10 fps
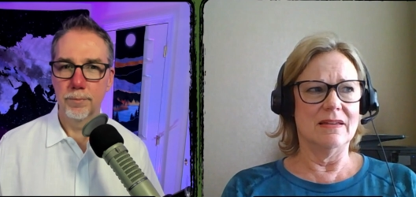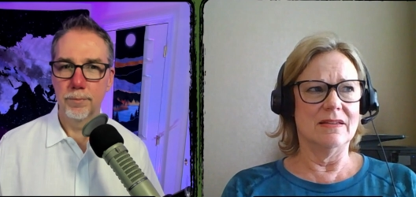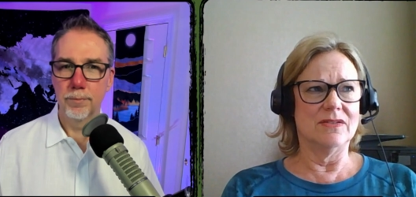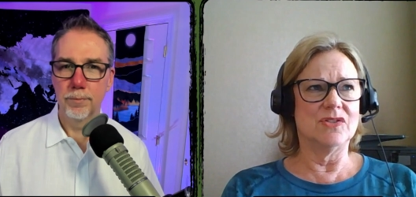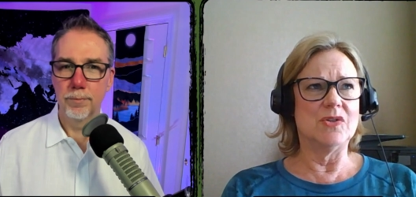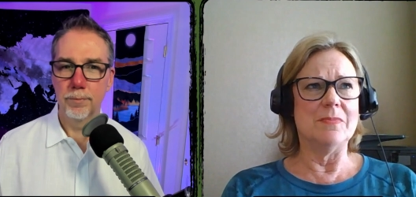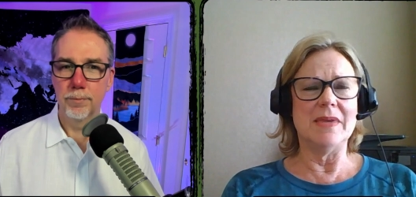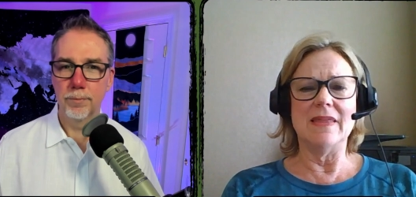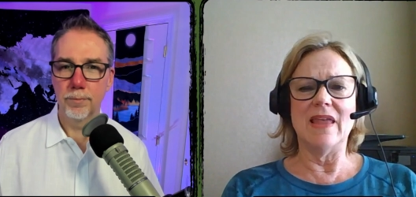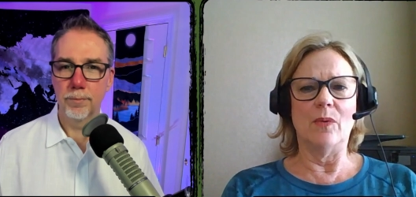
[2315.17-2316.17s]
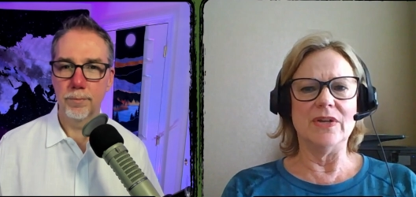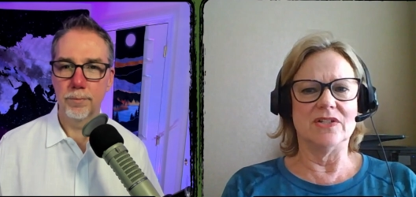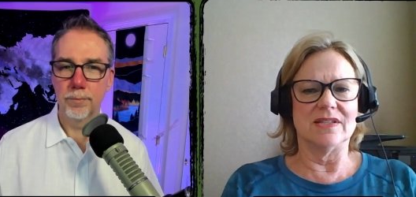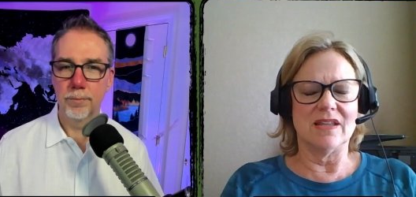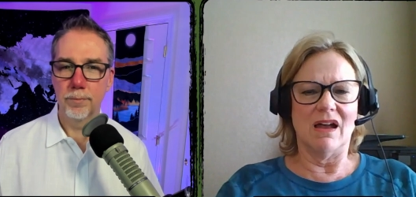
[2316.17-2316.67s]
Speaker 1: eh, to mean that we
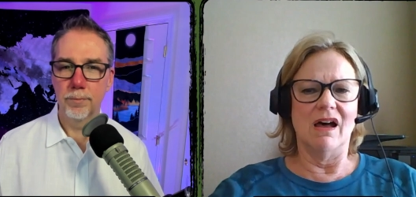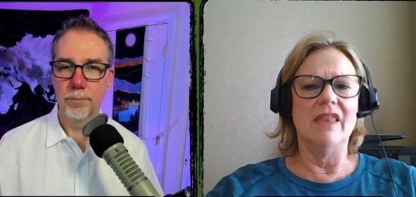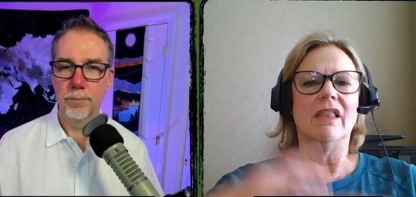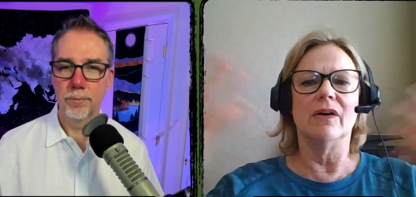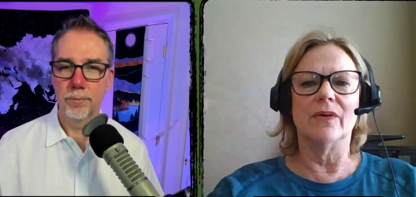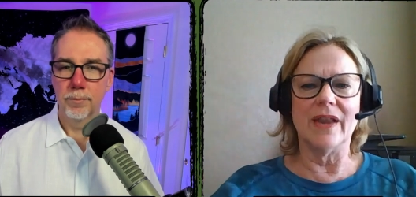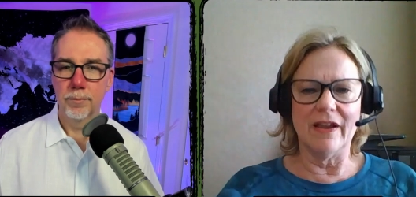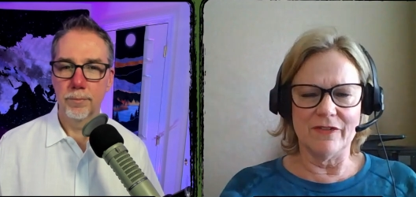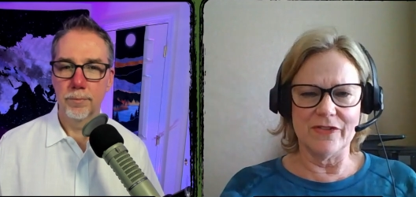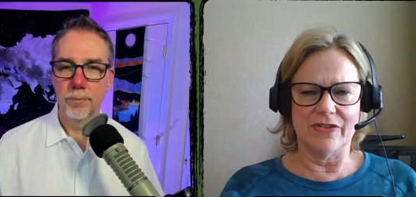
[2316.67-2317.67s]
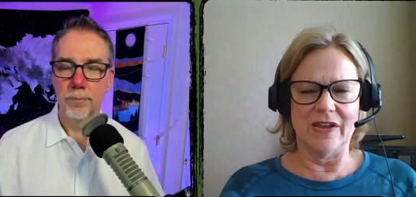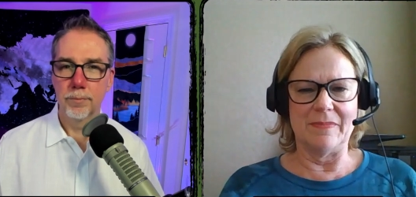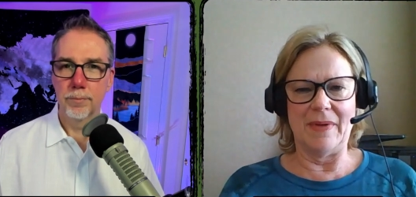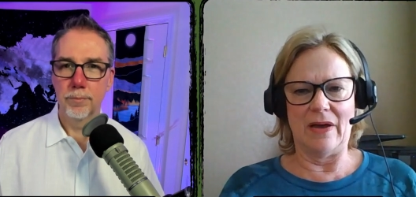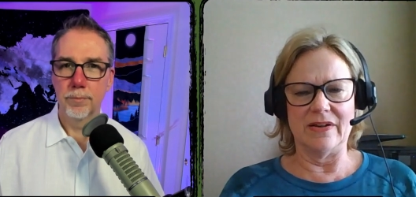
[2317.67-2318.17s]
just unload everything
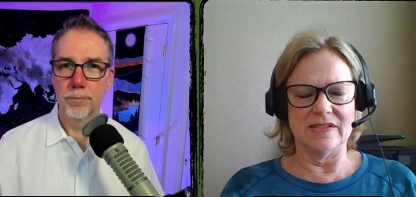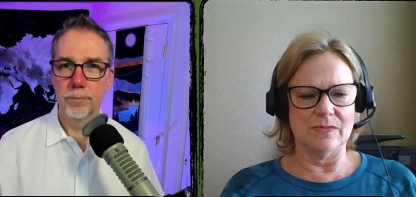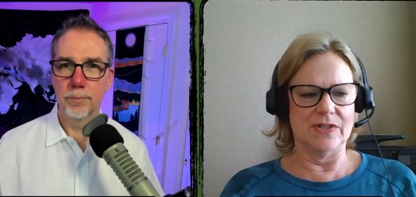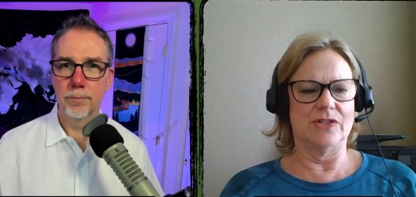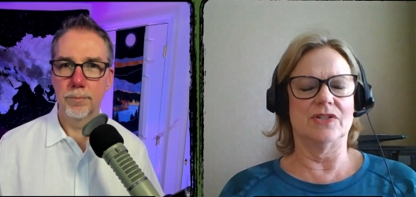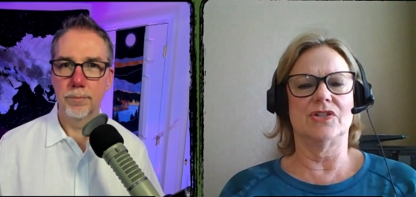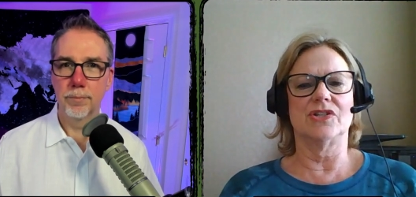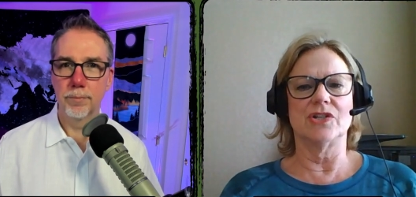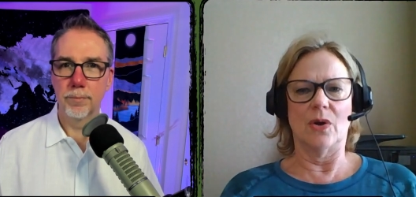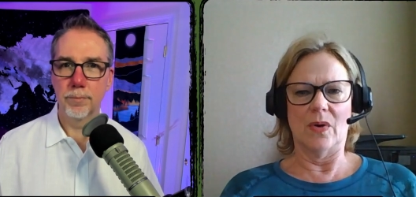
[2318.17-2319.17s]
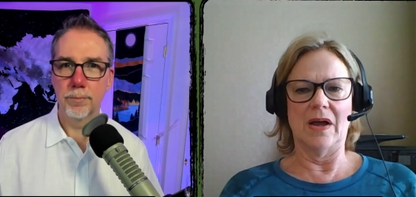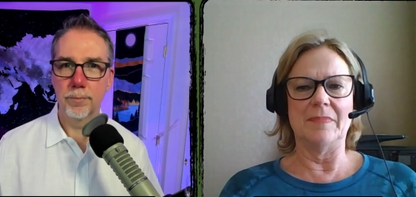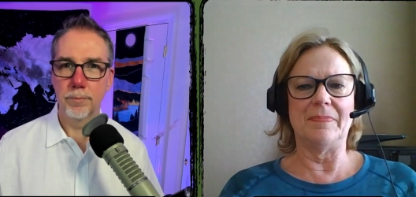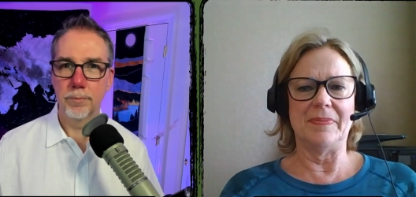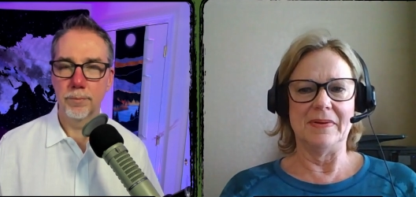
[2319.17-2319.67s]
about us and we just show
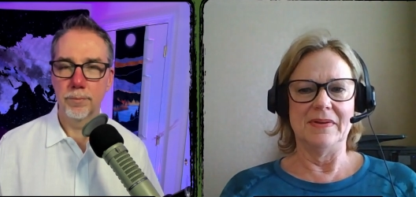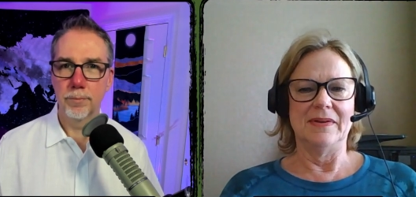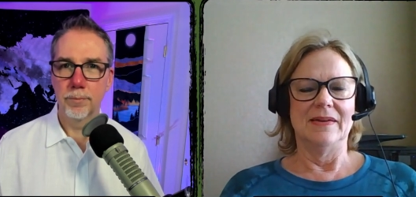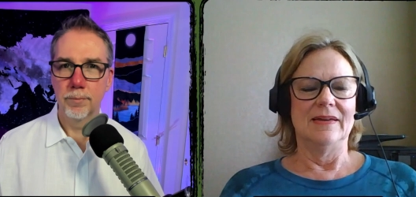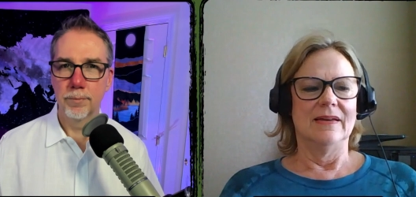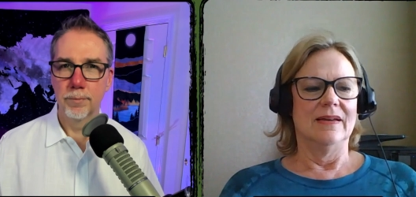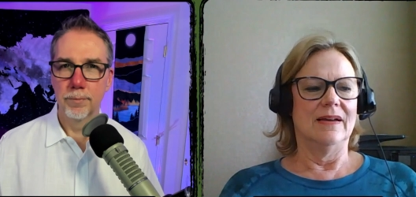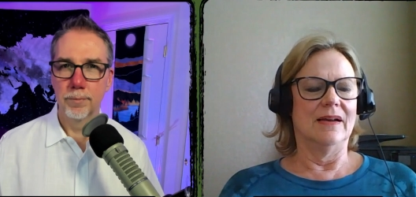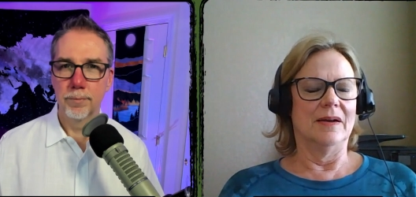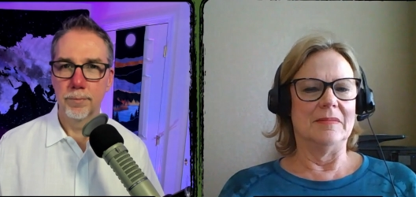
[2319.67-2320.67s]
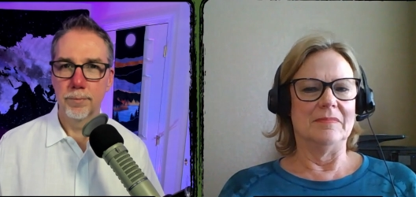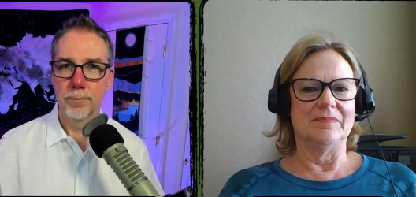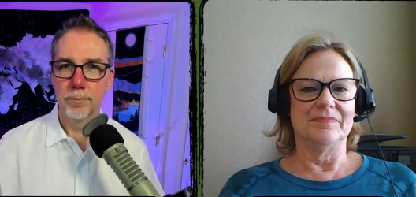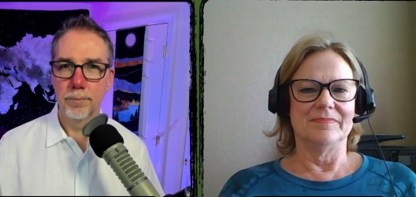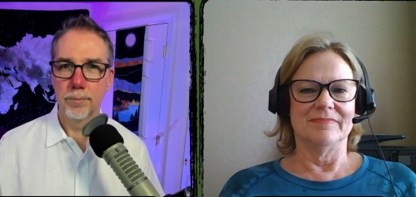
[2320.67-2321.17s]
up um,